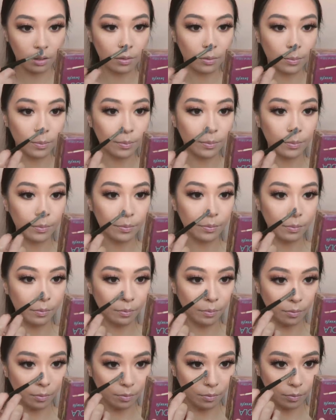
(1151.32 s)

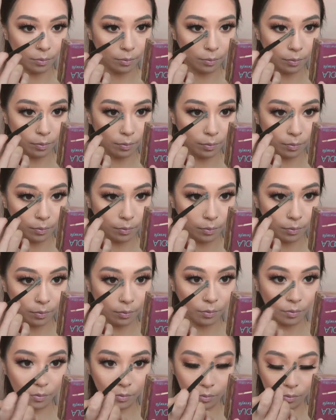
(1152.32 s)

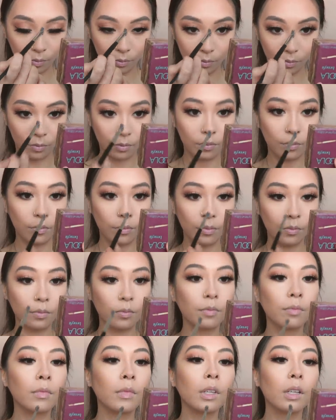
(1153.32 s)

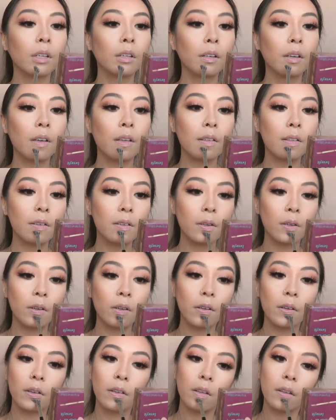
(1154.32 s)
You can
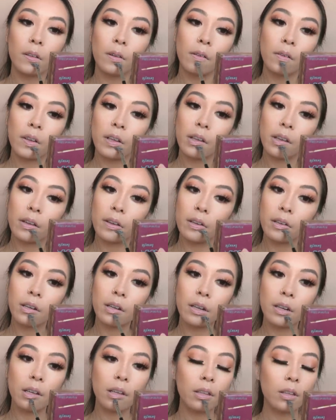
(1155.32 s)
do a little bit
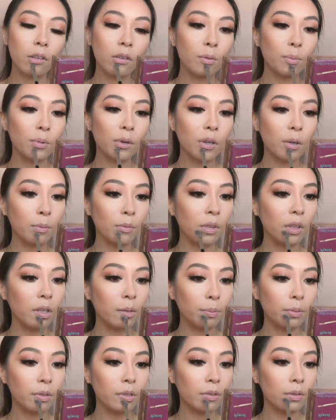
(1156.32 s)
underneath your bottom
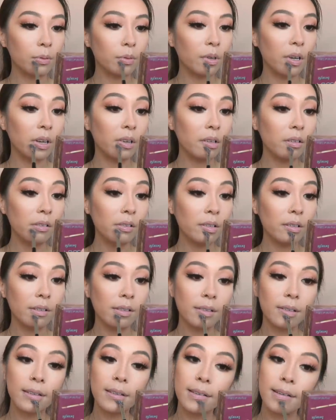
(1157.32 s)
lip as well.
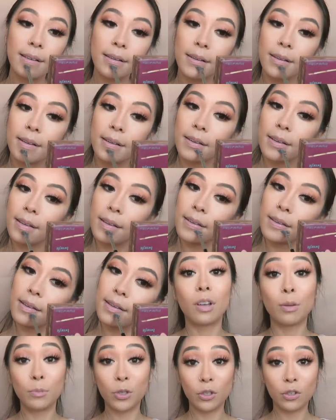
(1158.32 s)

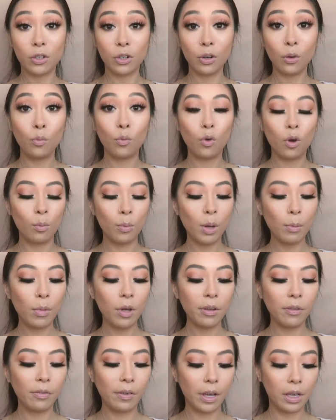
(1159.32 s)
So I'm just gonna warm up
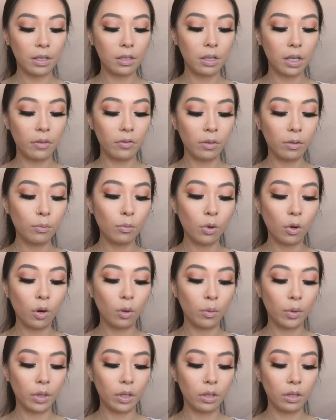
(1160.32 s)
my face even more
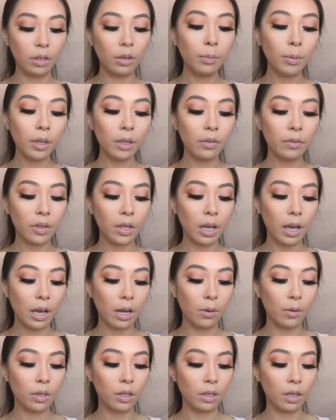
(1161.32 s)
with a little bit of the
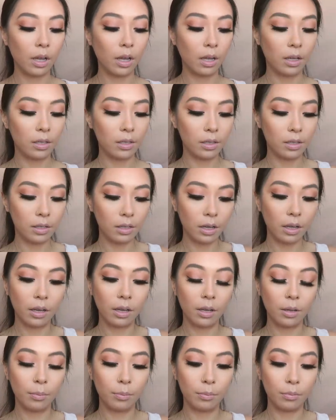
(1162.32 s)
Hourglass
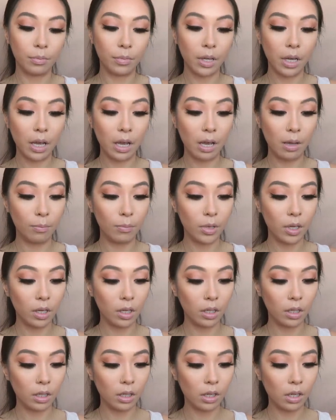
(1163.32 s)

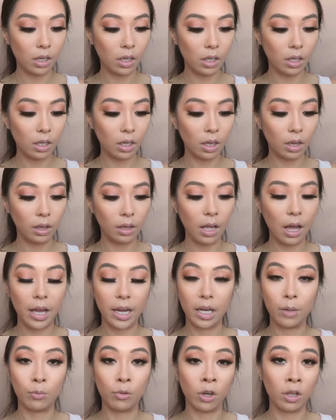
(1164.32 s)
Ambient
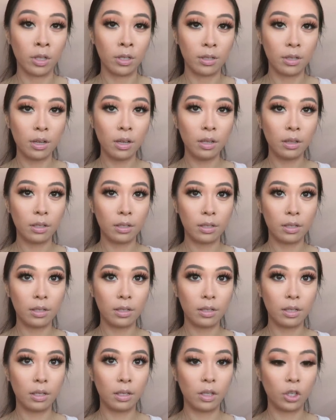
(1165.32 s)
Lighting Bronzer. This
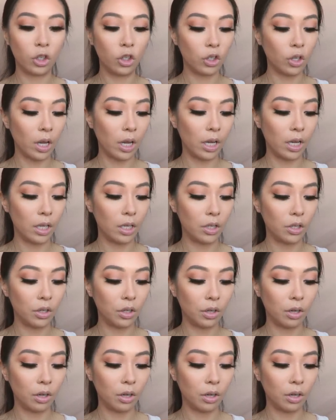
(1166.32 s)
is in the shade